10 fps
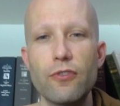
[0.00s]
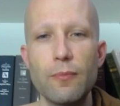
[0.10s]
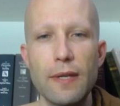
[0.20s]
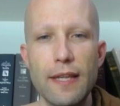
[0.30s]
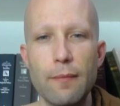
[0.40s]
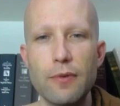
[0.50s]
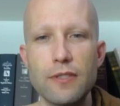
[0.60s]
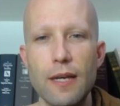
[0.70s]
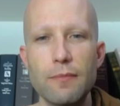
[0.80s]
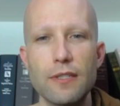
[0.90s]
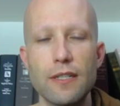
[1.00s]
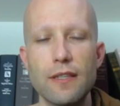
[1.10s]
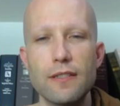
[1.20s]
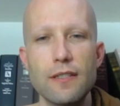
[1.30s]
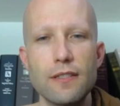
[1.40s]
that perception. And this
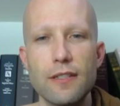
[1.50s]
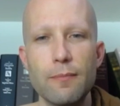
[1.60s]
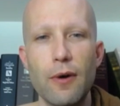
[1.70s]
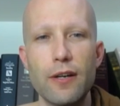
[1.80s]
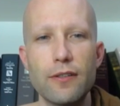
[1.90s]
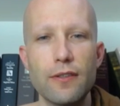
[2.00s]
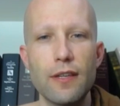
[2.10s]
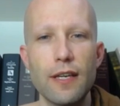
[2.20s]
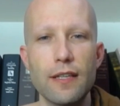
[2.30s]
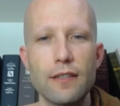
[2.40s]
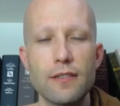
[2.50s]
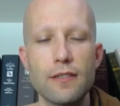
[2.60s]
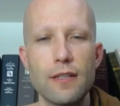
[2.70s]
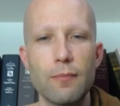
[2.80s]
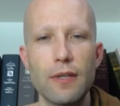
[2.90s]
isn't a modern thing. This is
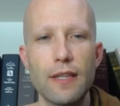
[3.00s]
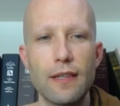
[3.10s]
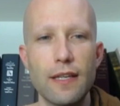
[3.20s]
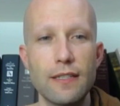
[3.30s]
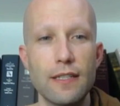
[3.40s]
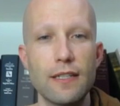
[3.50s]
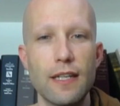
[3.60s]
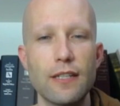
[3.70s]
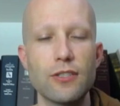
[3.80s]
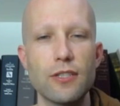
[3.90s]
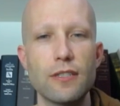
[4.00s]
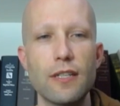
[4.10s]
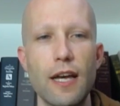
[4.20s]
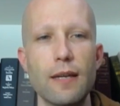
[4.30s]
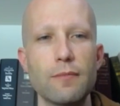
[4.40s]
something that they did in ancient
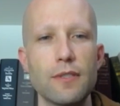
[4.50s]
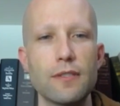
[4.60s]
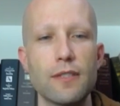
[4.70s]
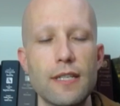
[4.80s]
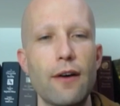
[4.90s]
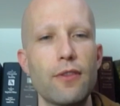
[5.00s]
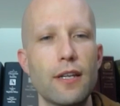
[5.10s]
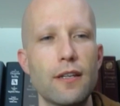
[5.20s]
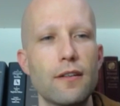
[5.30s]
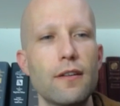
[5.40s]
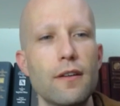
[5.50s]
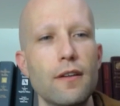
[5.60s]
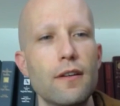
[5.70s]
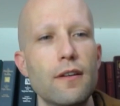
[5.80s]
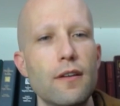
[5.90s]
times. This is how they did
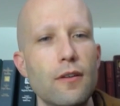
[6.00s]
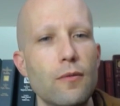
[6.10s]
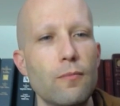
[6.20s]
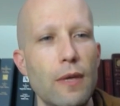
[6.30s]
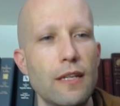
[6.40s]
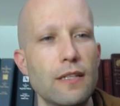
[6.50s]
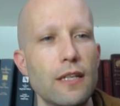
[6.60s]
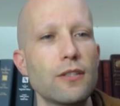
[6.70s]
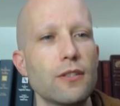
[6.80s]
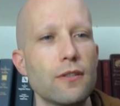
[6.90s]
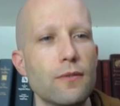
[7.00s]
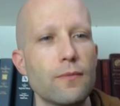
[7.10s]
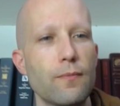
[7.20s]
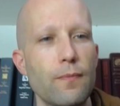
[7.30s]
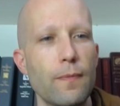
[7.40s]
meditation,
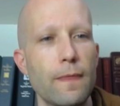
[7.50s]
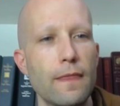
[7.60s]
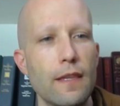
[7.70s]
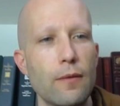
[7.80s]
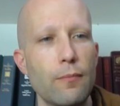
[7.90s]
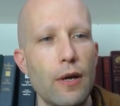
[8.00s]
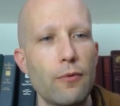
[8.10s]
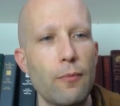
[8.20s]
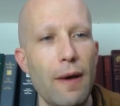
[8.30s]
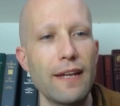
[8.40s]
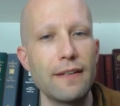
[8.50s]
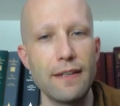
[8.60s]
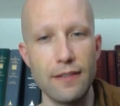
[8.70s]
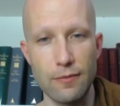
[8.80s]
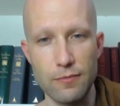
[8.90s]
by reminding
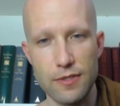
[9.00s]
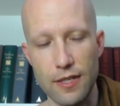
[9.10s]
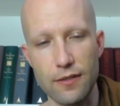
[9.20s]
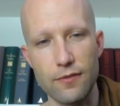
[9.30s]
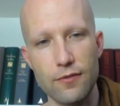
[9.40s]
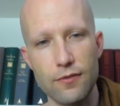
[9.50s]
themselves.